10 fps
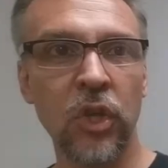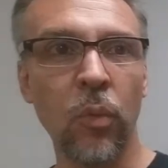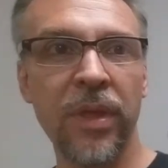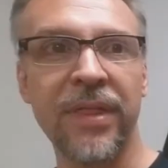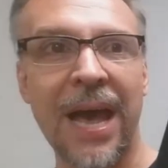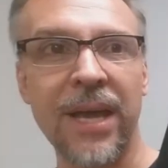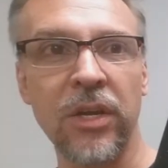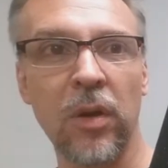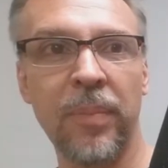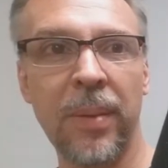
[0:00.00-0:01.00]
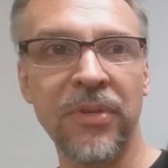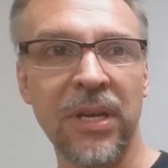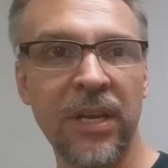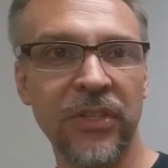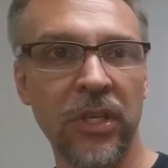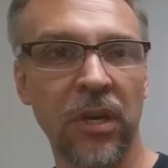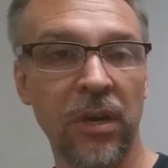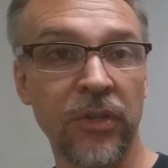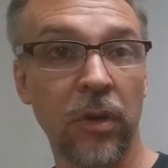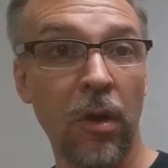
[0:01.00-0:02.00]
So with that, your pips and indice
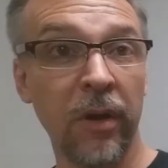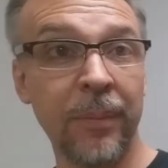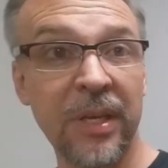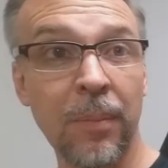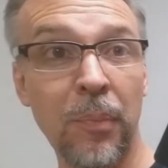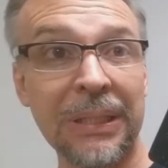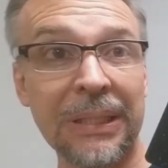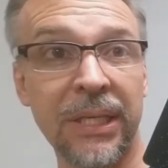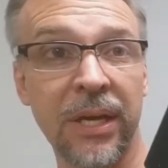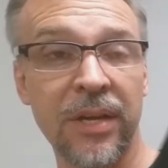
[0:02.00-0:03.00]
cards are all going to be completely